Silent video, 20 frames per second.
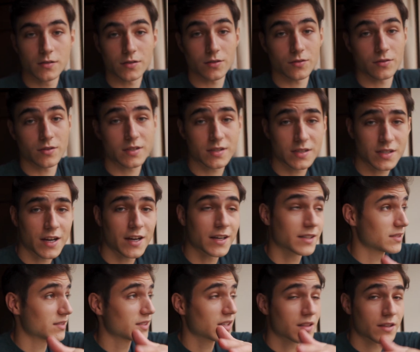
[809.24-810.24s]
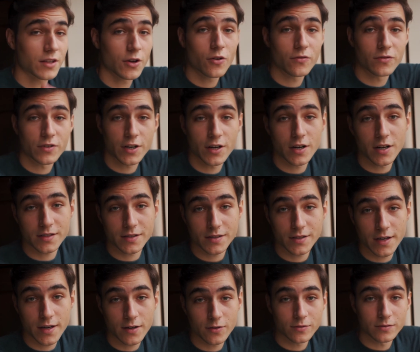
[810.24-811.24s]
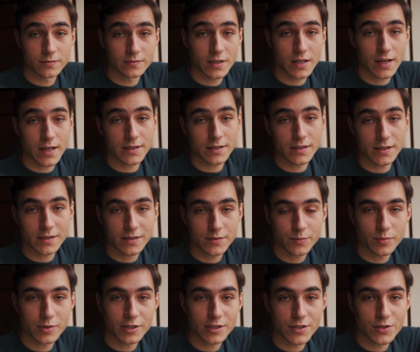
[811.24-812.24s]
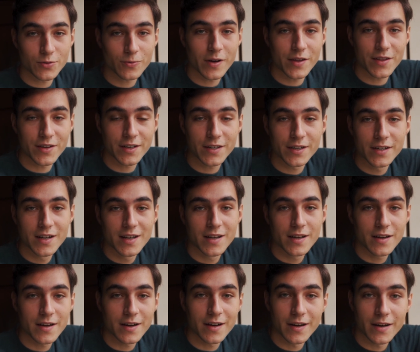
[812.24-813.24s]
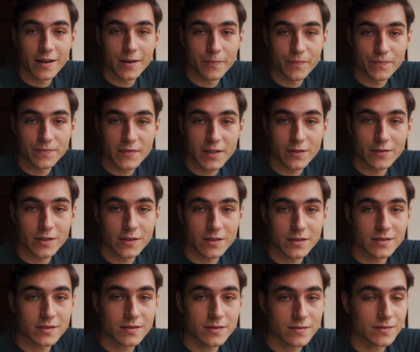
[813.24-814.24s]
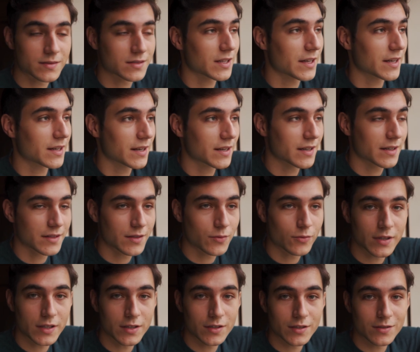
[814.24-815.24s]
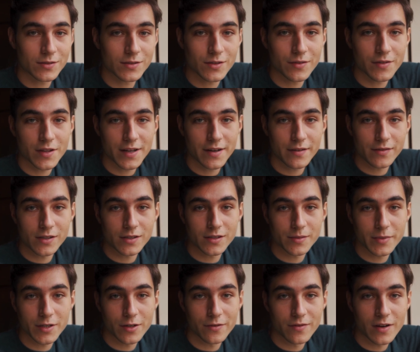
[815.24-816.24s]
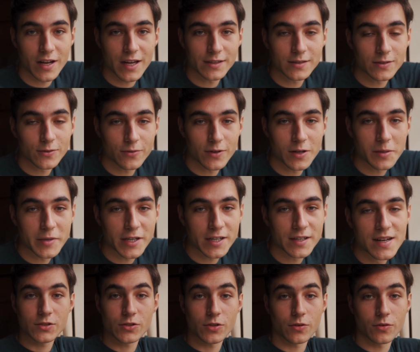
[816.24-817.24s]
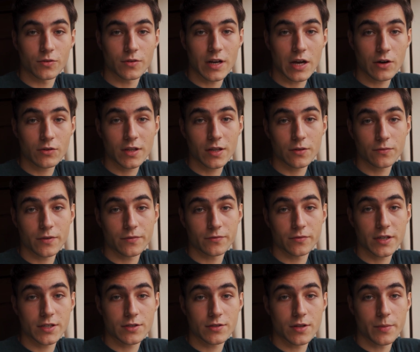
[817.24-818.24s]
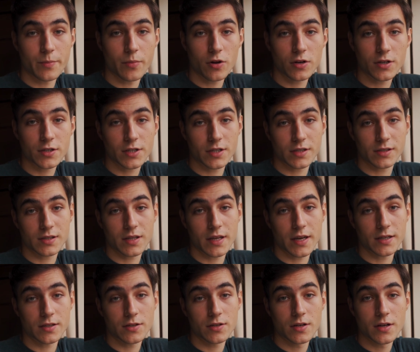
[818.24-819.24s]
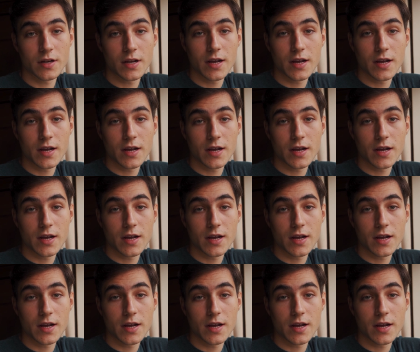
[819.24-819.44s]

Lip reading: So the sky is suddenly overcast now, classic British weather. I've got to stay near the window so that I've got a bit of light to film in. So now that we've reached the polishing stage,